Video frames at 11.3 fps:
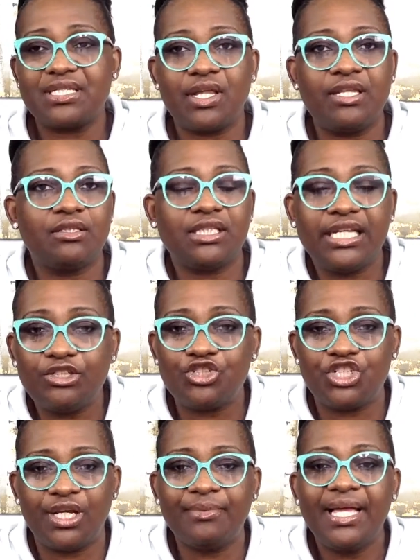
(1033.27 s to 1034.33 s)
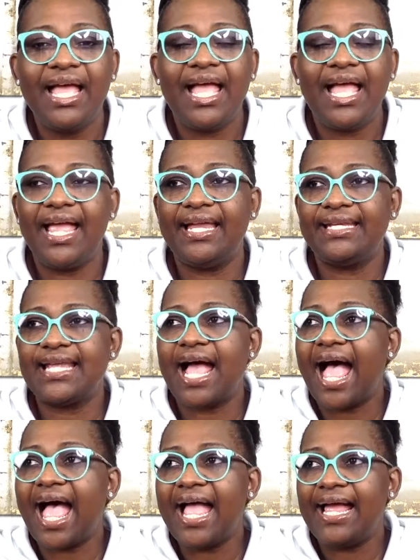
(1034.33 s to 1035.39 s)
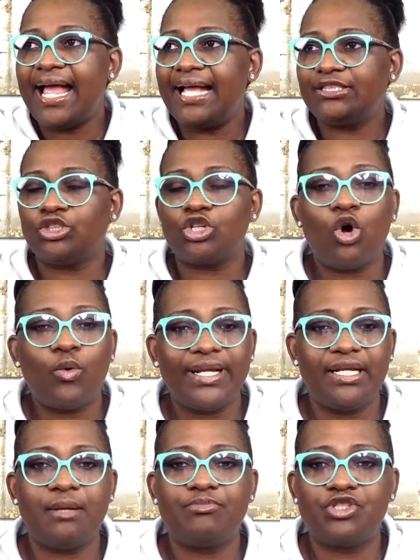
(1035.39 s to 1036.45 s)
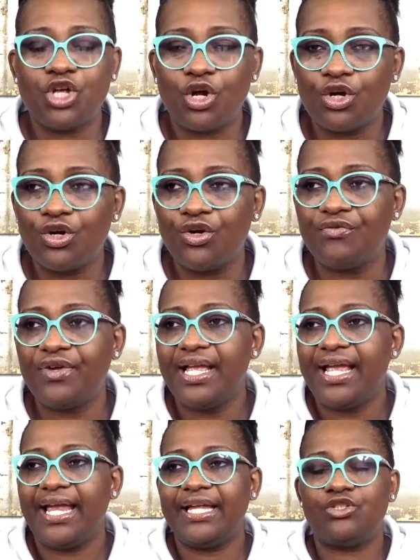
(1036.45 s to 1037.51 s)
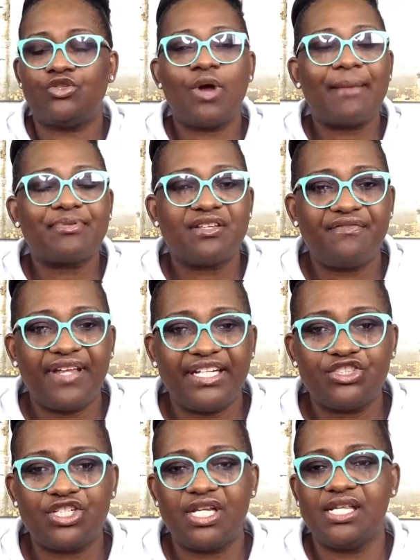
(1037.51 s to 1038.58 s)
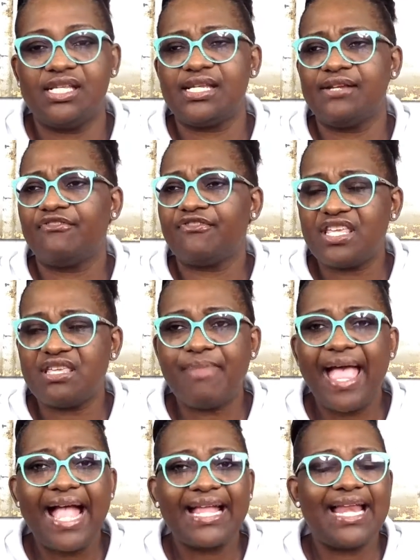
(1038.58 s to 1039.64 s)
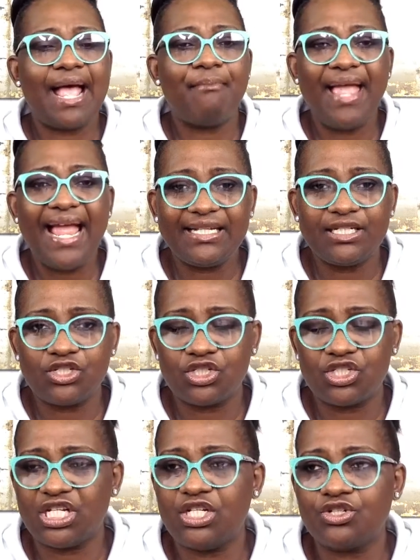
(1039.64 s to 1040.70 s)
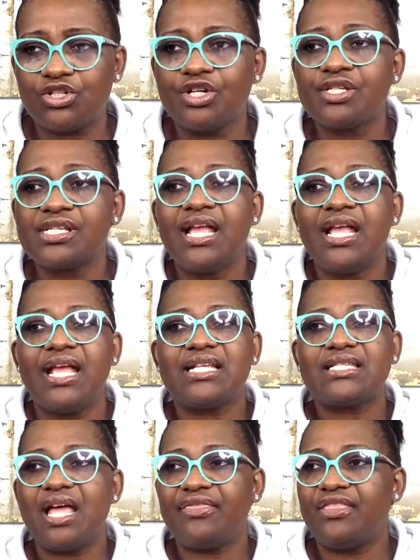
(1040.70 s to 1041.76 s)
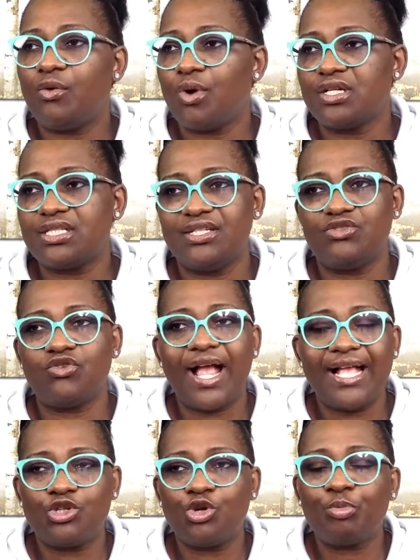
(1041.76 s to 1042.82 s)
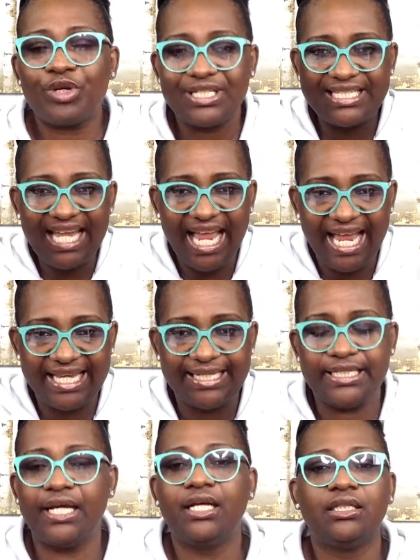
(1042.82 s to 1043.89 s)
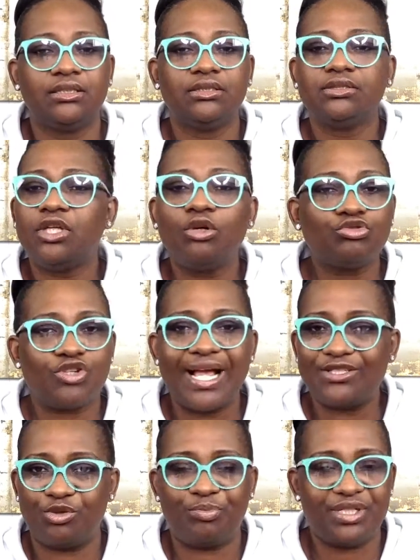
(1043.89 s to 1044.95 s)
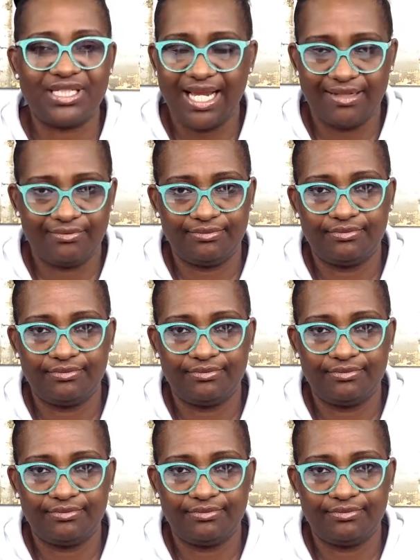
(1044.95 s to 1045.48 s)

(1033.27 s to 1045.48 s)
in leadership, and I had to go in and observe and do observations and feedback, and I managed teachers. It's nothing worse than trying to pretend. Don't try to pretend.